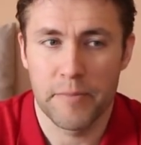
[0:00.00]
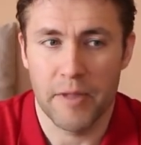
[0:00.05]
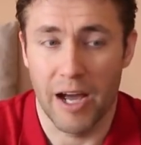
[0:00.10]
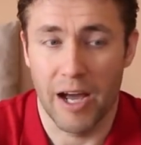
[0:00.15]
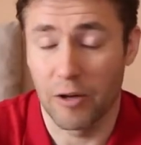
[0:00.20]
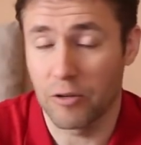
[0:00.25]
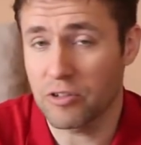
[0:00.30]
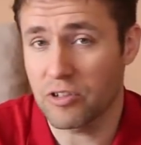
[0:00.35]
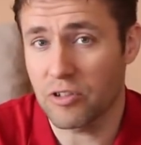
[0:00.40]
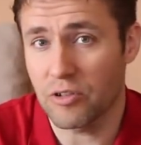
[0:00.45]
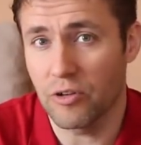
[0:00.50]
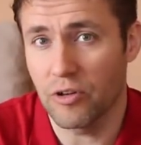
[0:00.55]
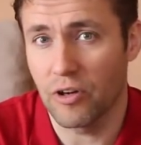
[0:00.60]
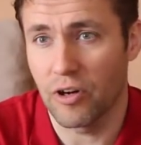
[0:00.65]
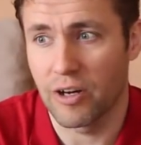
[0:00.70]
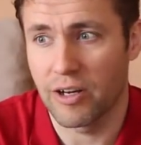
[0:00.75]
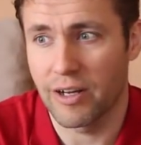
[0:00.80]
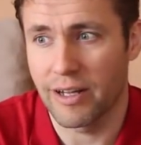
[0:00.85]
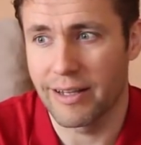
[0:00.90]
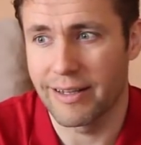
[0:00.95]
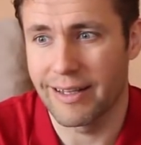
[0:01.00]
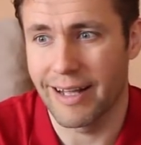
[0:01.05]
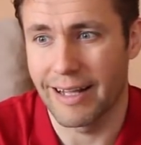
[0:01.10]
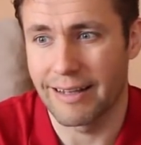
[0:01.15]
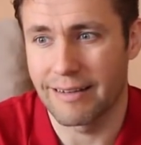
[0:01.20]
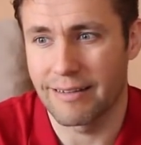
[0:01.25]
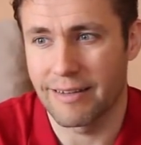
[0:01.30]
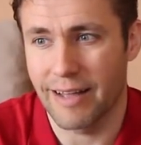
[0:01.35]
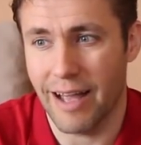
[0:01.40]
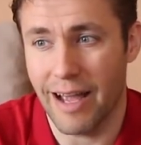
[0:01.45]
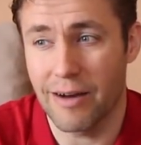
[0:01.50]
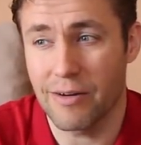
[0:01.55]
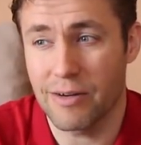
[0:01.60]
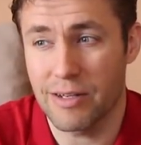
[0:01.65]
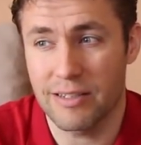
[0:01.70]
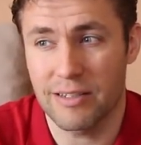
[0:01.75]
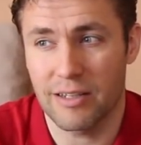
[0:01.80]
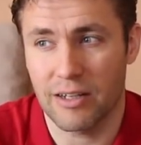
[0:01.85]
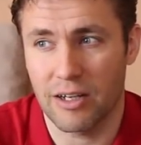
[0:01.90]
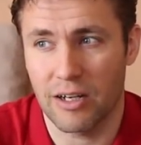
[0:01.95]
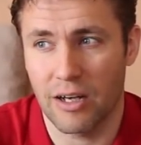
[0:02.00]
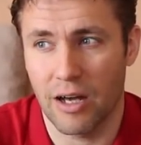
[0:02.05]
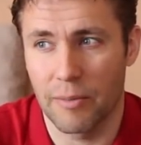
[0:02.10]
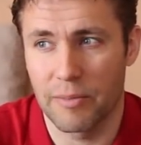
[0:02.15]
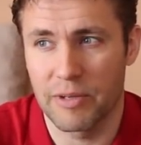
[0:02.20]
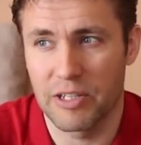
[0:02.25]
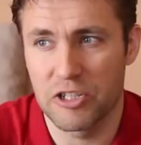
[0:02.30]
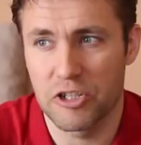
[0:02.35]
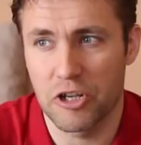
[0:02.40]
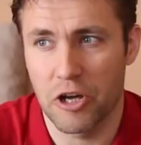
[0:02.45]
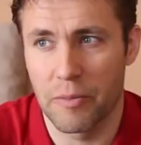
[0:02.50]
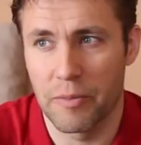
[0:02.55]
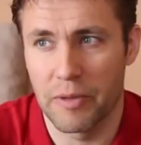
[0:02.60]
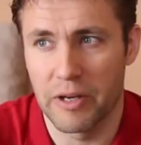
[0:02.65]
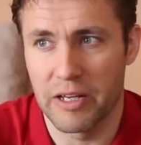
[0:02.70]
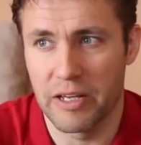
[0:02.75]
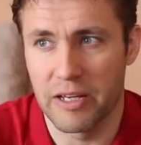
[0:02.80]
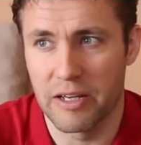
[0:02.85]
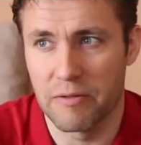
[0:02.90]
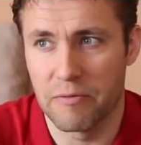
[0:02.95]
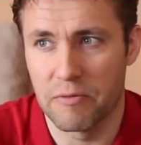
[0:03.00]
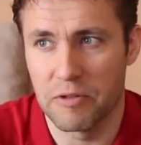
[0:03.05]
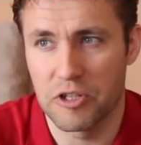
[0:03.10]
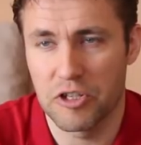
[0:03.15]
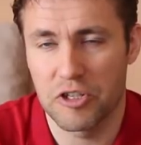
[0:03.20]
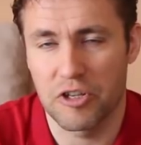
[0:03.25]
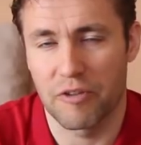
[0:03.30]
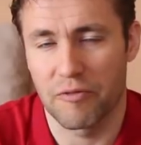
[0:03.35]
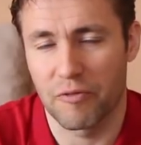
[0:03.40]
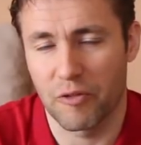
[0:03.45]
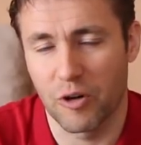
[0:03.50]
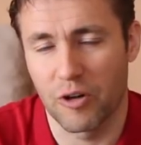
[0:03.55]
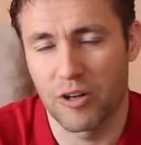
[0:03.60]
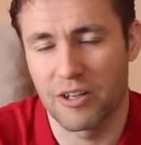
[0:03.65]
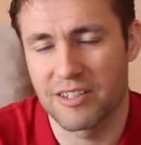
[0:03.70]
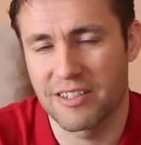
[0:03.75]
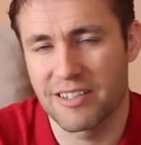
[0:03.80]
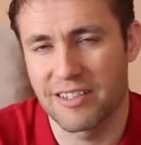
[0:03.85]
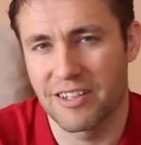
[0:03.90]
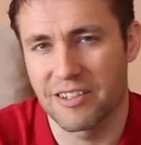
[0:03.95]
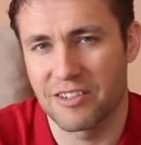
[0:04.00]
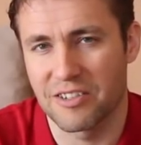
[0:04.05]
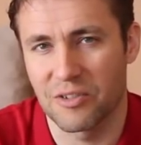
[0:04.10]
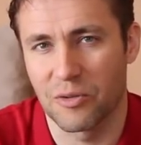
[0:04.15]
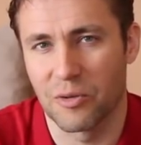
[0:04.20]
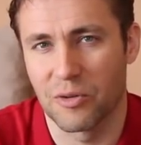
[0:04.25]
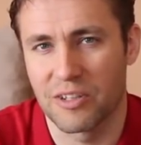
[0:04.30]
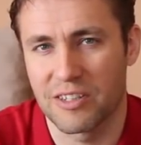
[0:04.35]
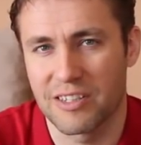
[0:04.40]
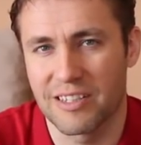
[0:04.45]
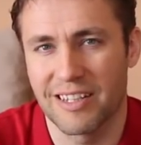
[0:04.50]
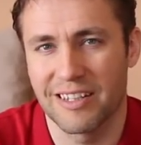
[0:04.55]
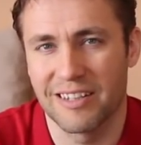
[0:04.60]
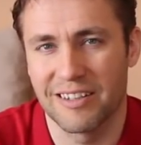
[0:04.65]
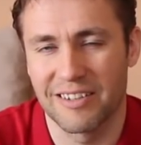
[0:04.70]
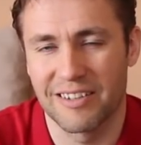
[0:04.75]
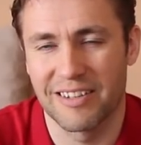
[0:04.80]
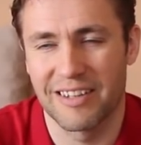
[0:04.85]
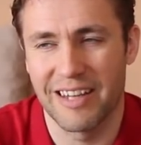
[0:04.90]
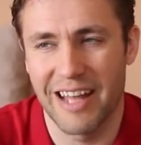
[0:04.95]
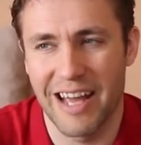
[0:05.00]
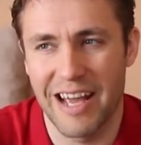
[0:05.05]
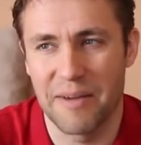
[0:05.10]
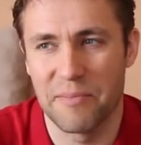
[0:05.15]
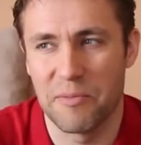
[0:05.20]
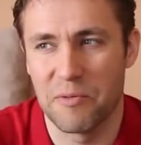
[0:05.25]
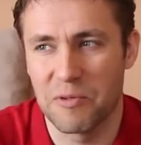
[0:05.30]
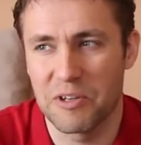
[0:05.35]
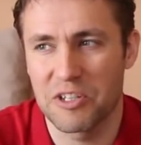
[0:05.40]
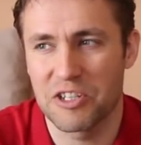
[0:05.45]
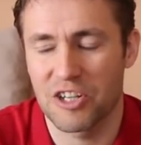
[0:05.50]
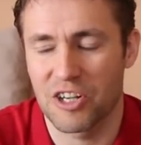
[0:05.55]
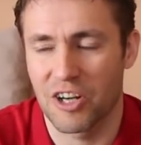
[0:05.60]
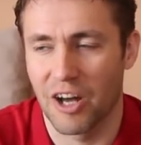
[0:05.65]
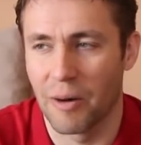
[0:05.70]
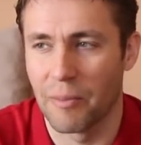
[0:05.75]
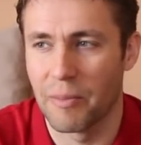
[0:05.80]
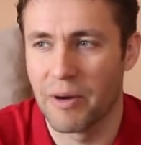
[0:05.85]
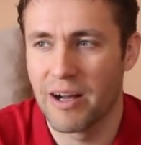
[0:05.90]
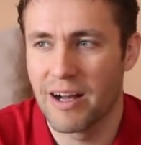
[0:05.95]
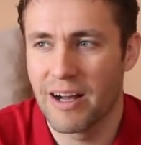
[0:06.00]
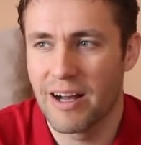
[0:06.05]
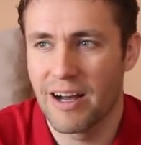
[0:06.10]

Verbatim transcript: I also heard that there is a club in Germany, which of course the source didn't name which club,